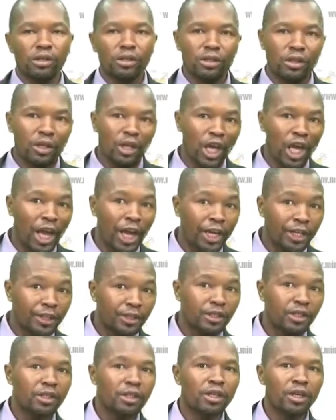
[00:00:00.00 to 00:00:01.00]

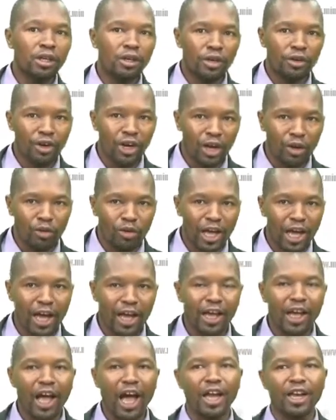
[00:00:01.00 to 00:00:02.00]
in
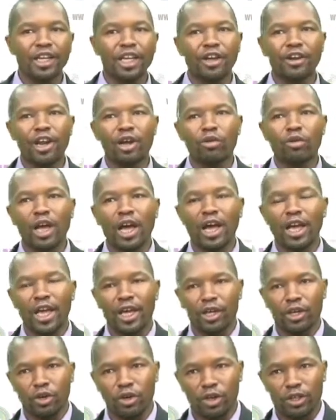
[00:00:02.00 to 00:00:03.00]
regular and irregular
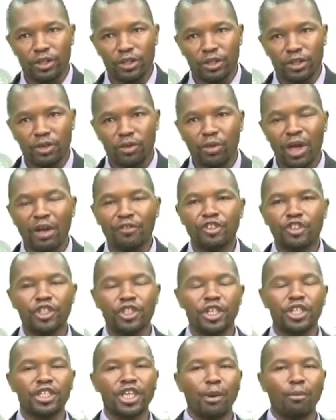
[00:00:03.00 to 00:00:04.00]
echinoids, we have
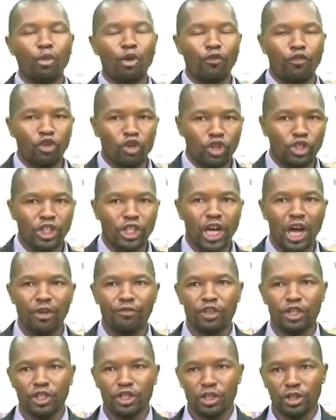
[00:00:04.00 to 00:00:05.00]
seen their morphological
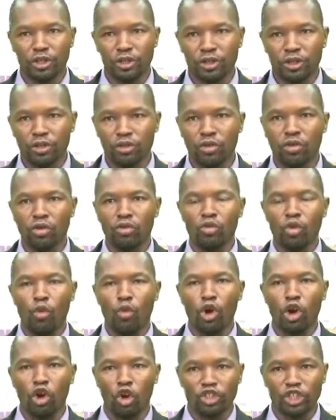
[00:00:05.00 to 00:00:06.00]
features. So, we
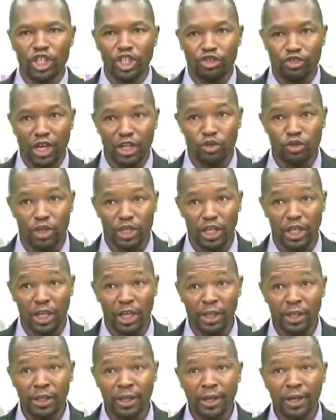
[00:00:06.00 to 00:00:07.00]
will concentrate
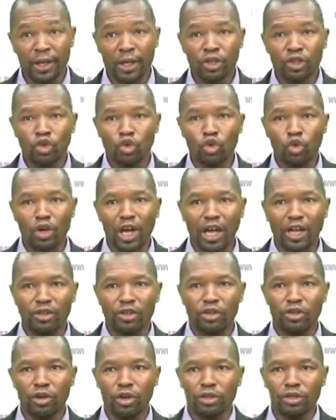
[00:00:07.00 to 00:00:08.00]
today to look
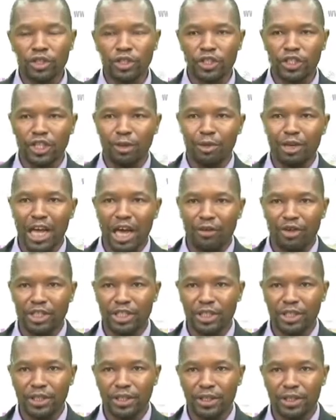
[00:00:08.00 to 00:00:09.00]
at those
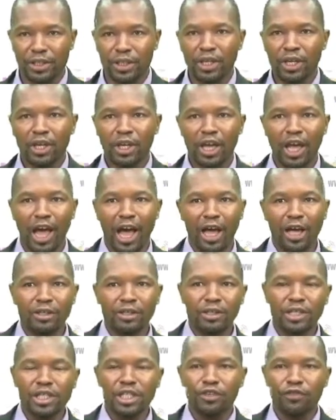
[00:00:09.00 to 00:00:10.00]
similarities
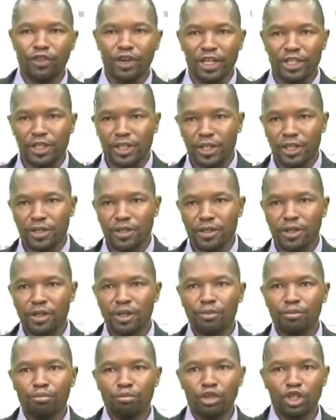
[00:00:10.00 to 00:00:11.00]
and the differences
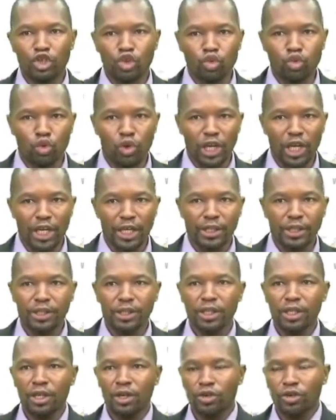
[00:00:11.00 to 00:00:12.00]

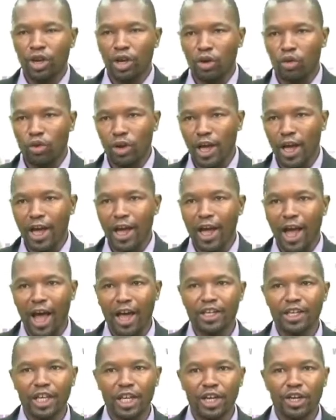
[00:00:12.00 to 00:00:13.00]
between regular
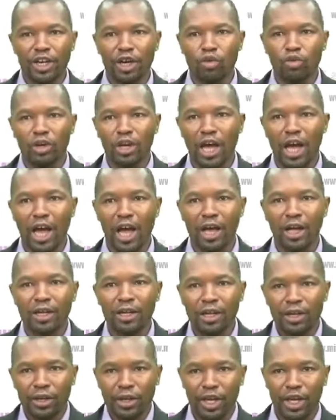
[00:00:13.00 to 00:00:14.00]
and irregular
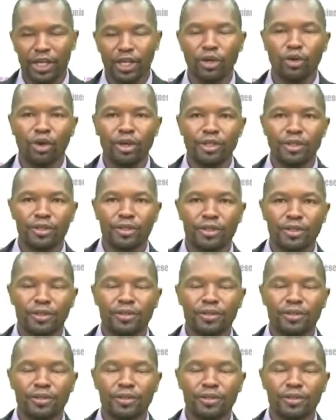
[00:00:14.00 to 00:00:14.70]
echinoids.